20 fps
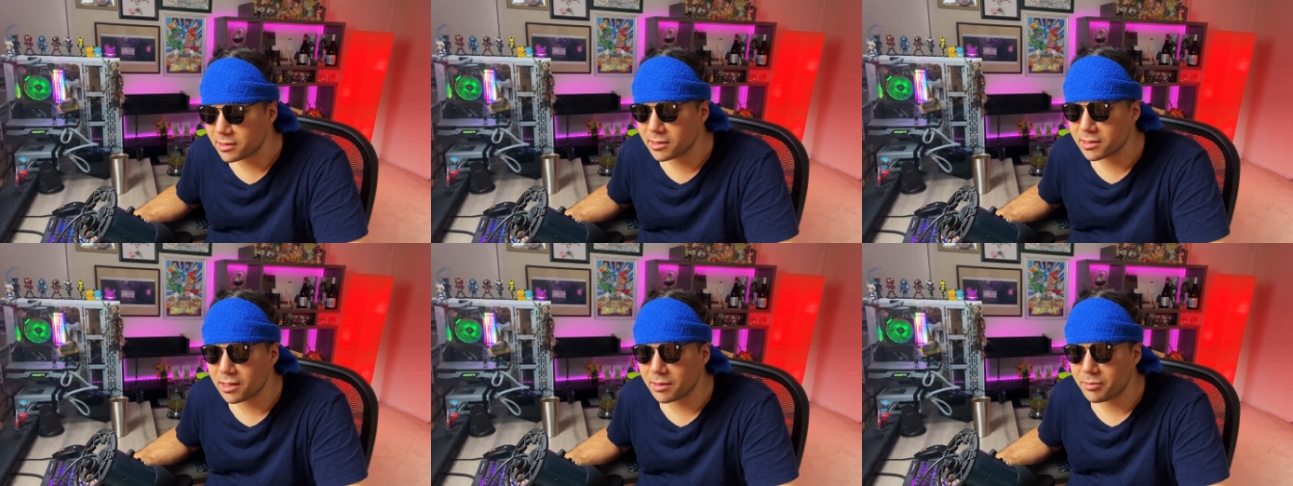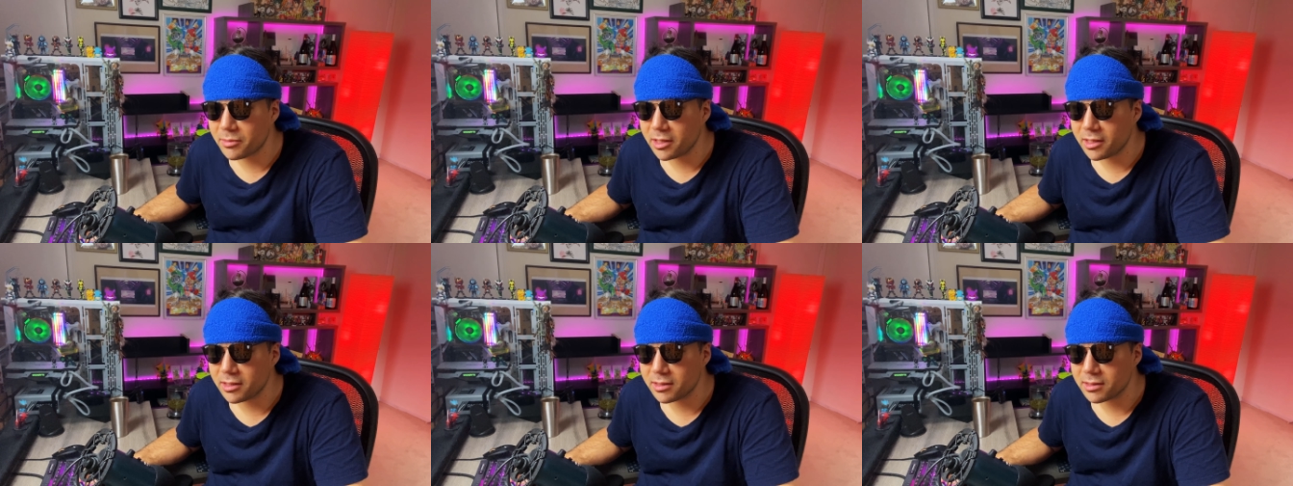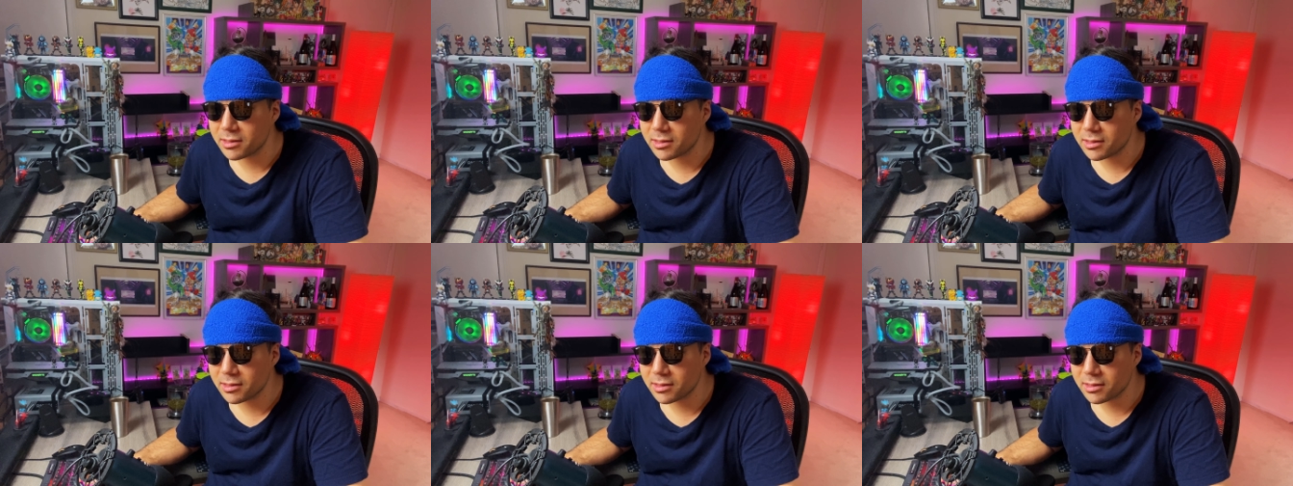
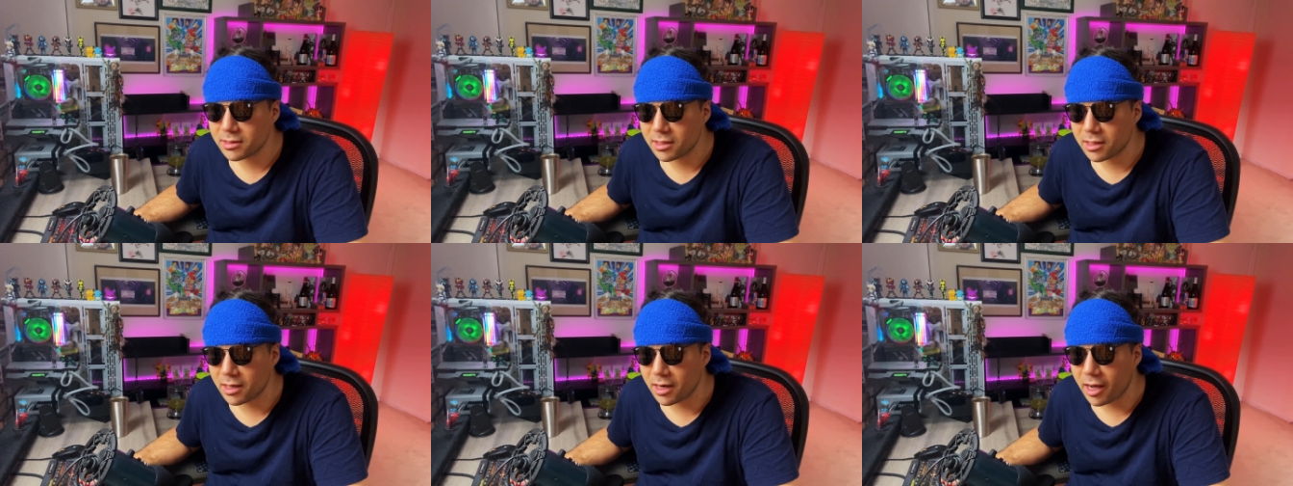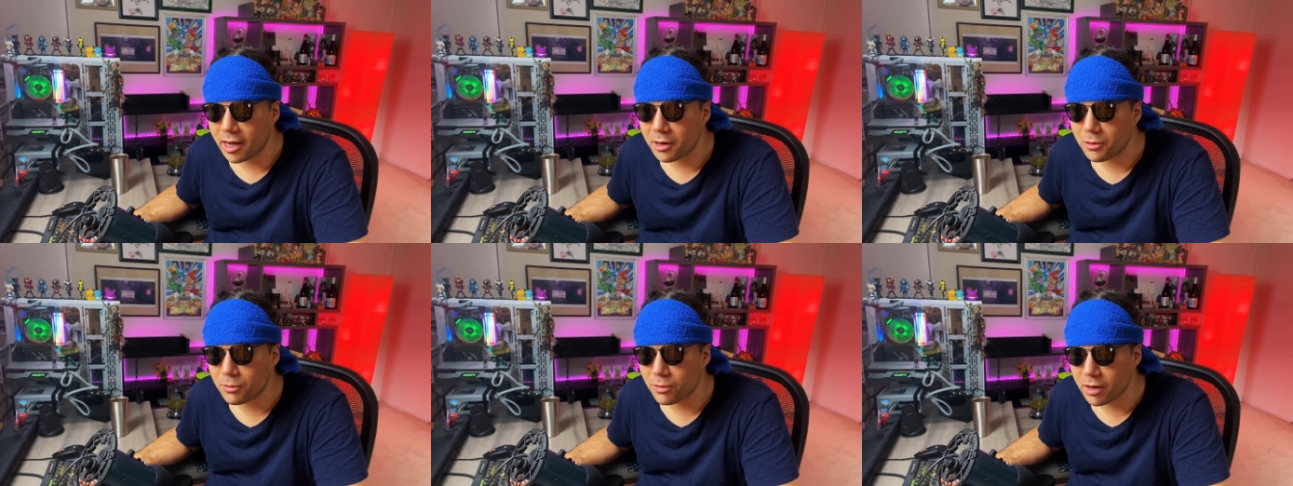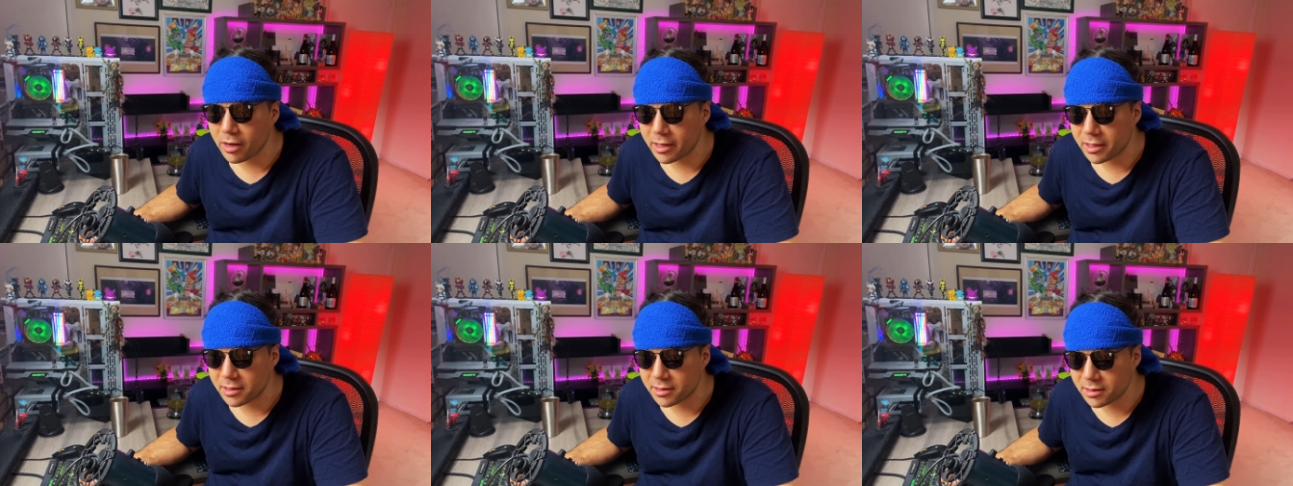Something's not
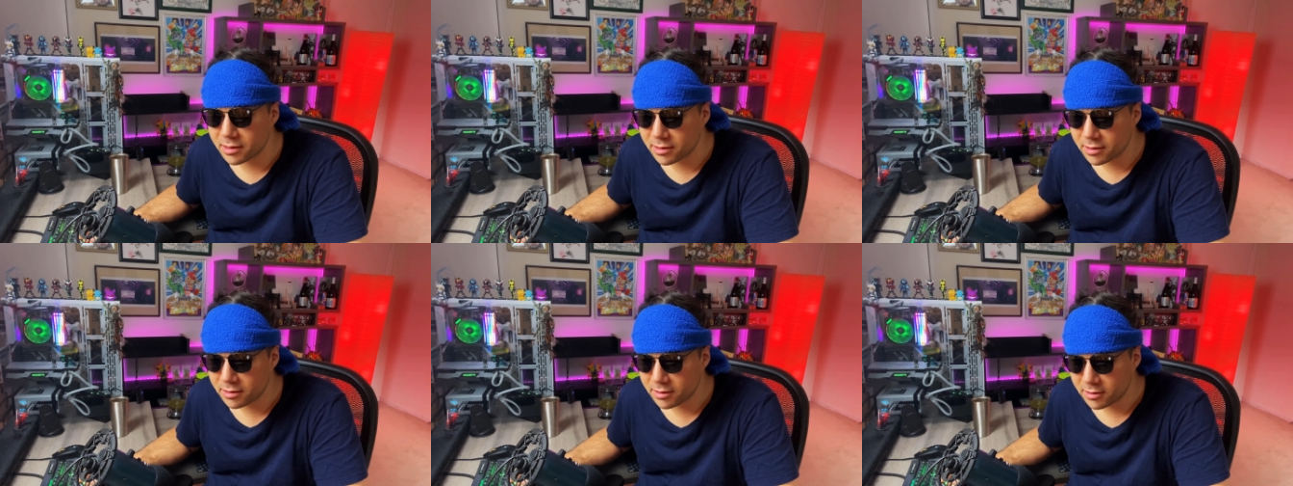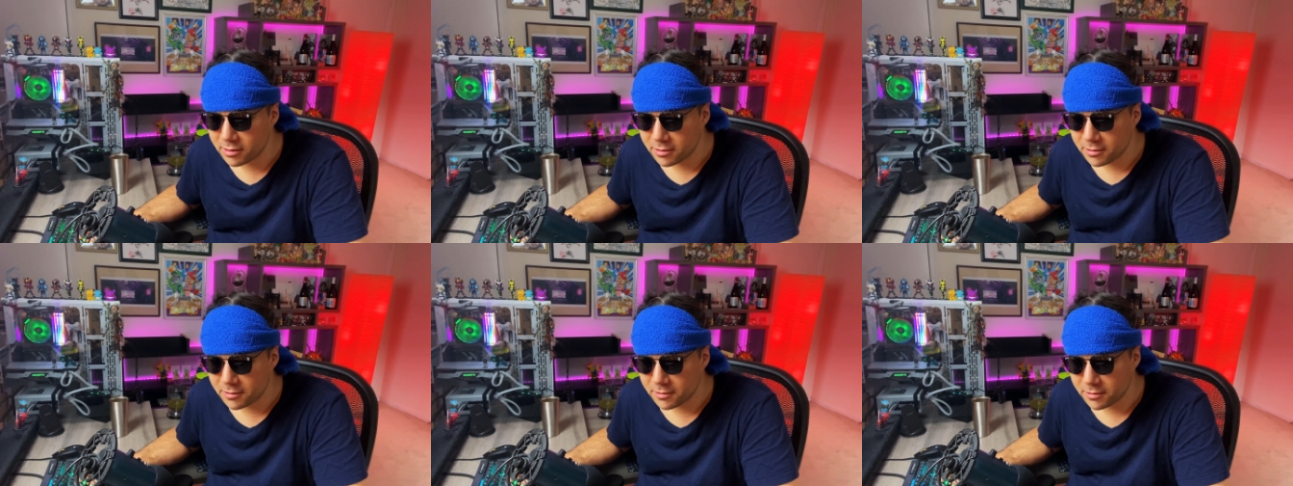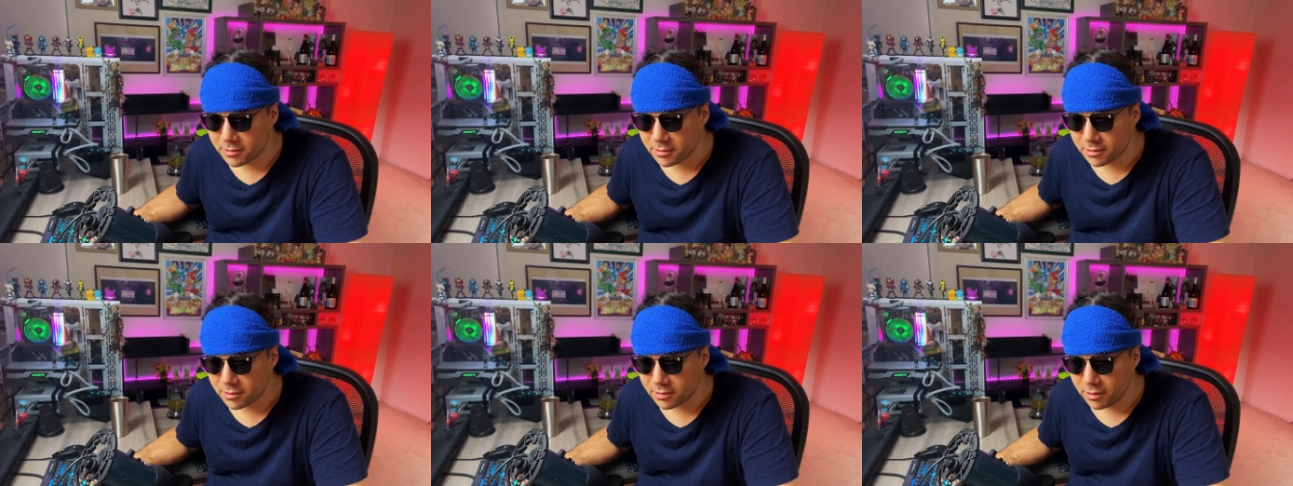right.
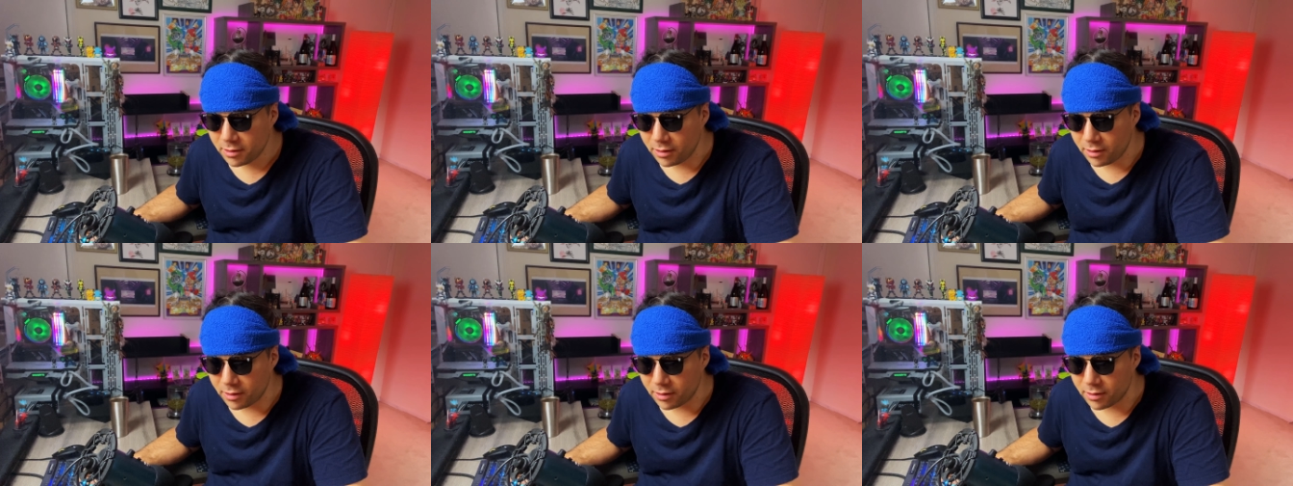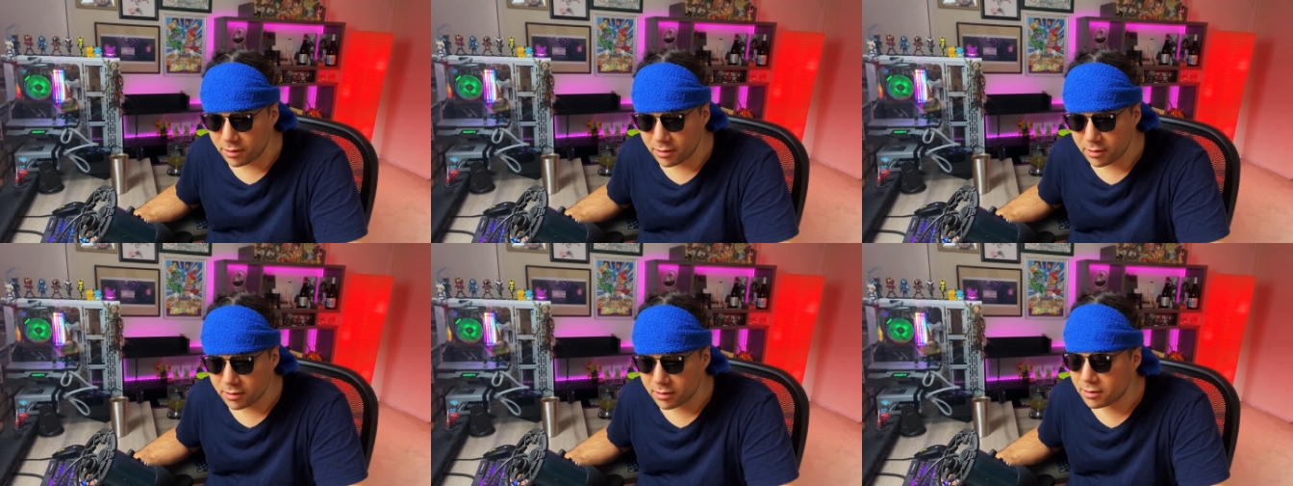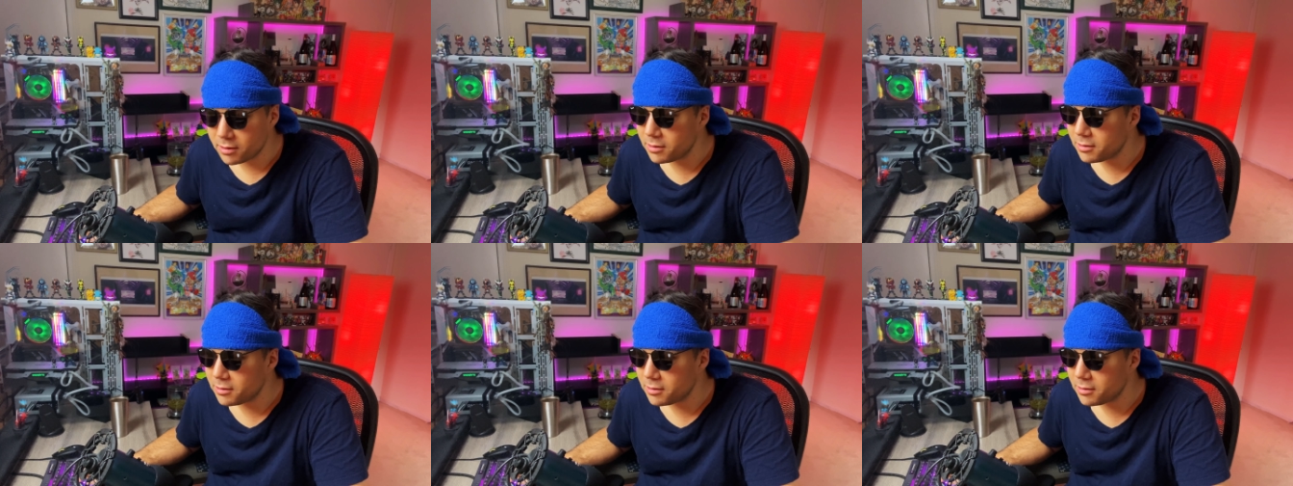Oh.